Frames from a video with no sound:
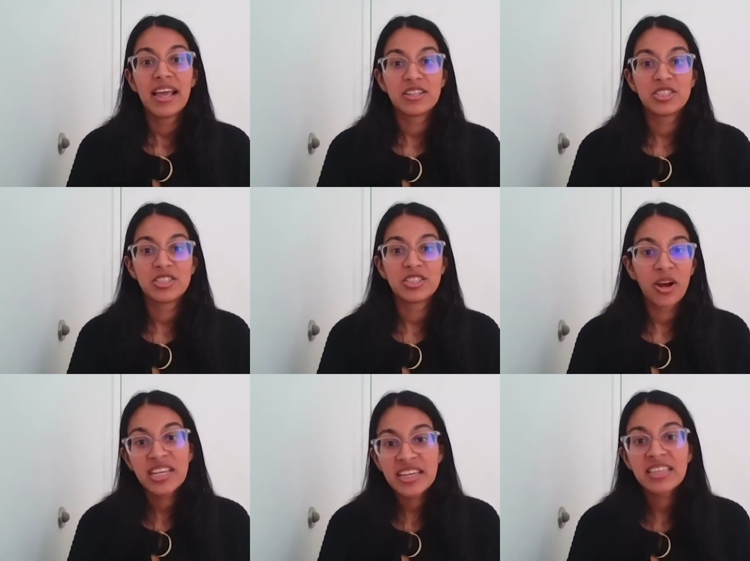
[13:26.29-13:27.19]
And she
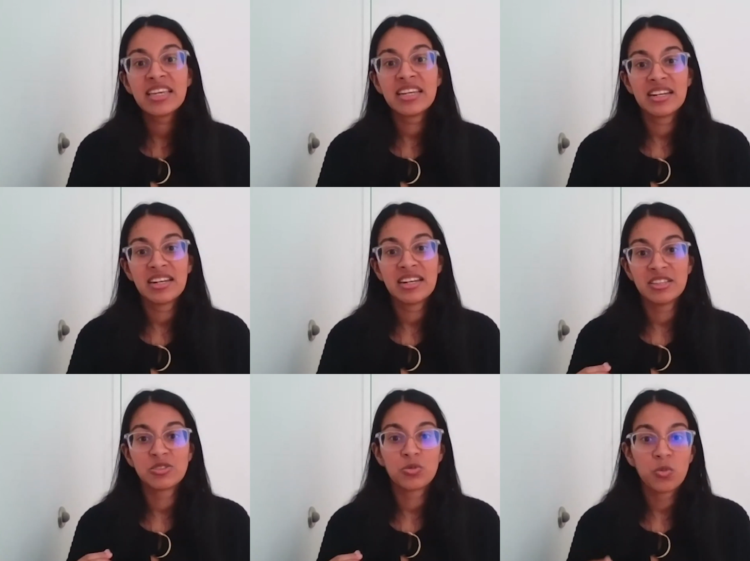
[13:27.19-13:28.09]
articulated it in
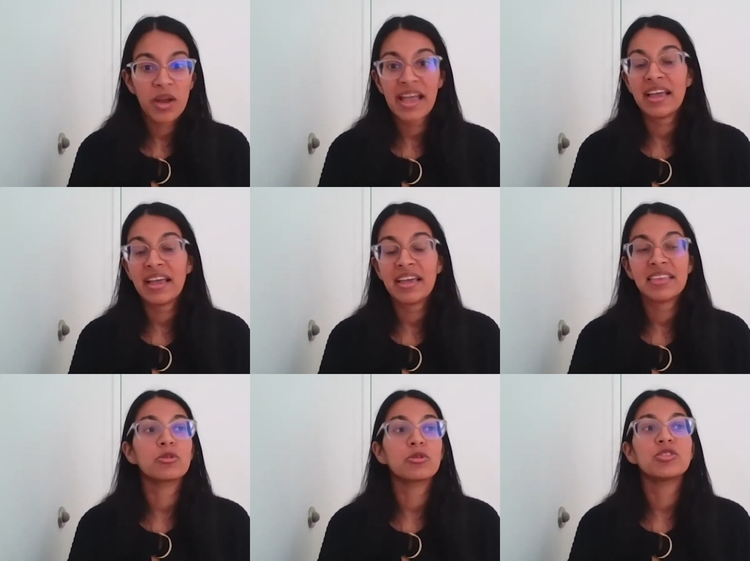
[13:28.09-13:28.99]
this way
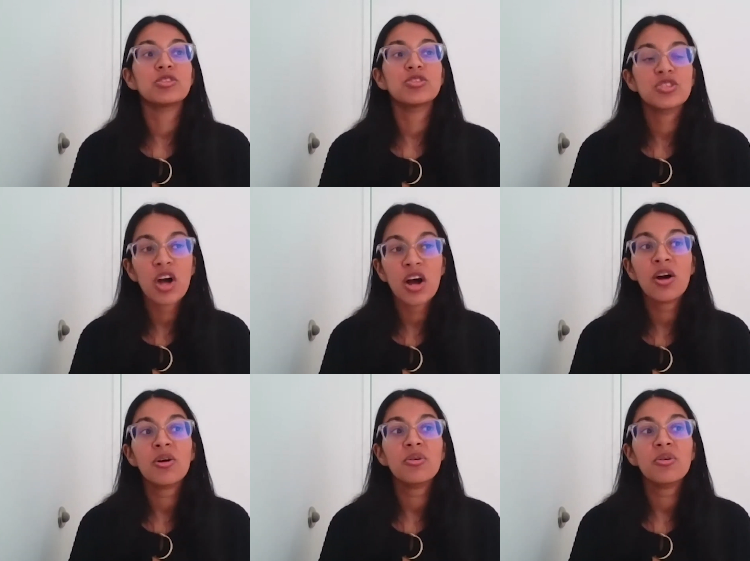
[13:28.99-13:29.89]
that was so